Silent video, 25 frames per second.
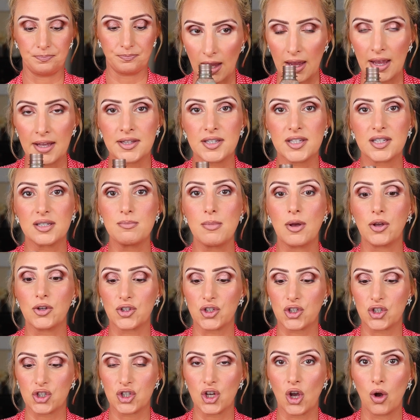It smells
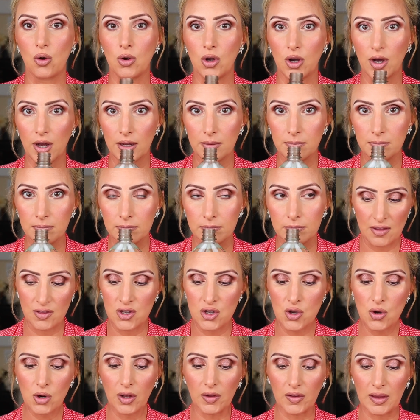so good. And the
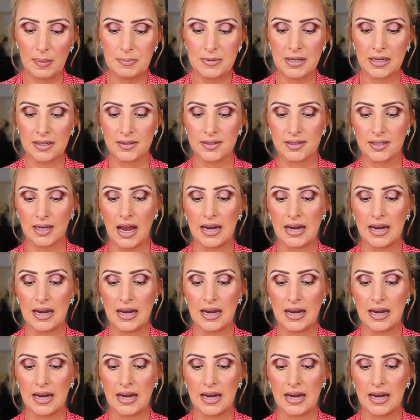eucalyptus